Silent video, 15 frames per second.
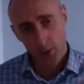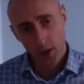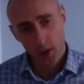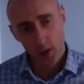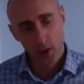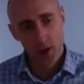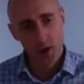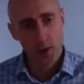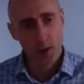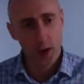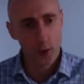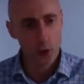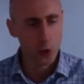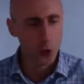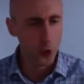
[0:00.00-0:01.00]
the
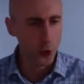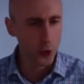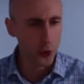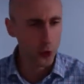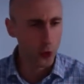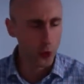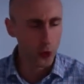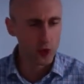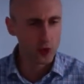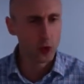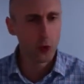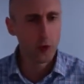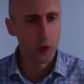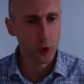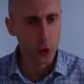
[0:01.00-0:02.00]
spinal cord, or what's
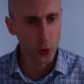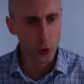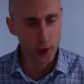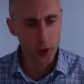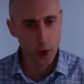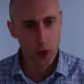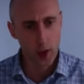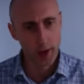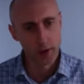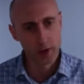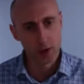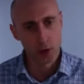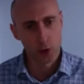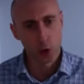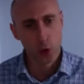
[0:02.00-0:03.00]
called the cauda equina. It's
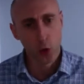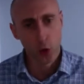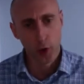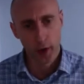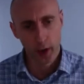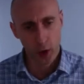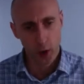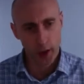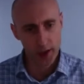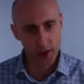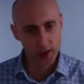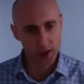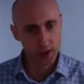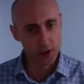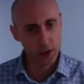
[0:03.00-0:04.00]
called cauda equina
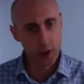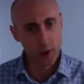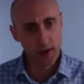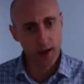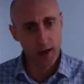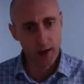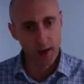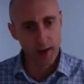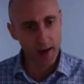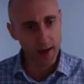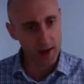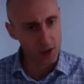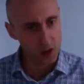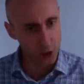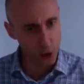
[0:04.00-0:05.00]
syndrome, and that
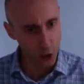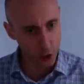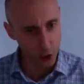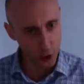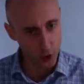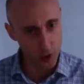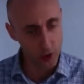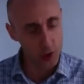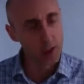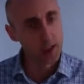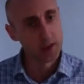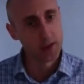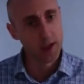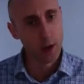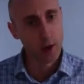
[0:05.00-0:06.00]
is not good, and you need
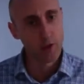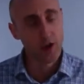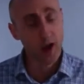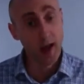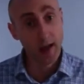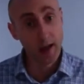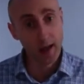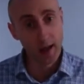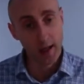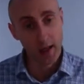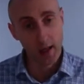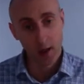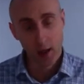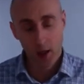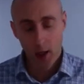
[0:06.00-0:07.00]
to get off to A&E.
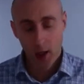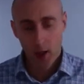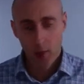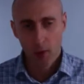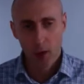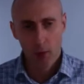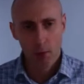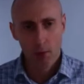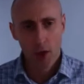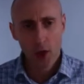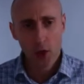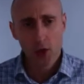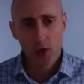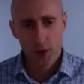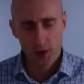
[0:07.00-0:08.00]
But
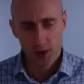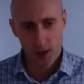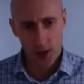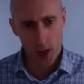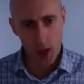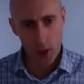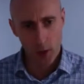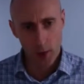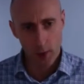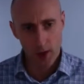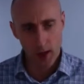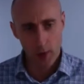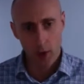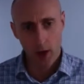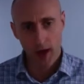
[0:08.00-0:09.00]
most of the time when
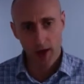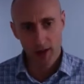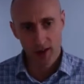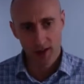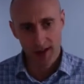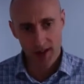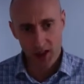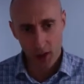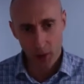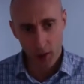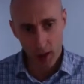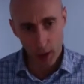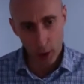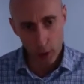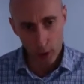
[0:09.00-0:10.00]
people have a disc
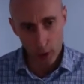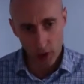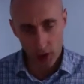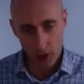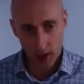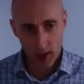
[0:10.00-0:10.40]
bulge,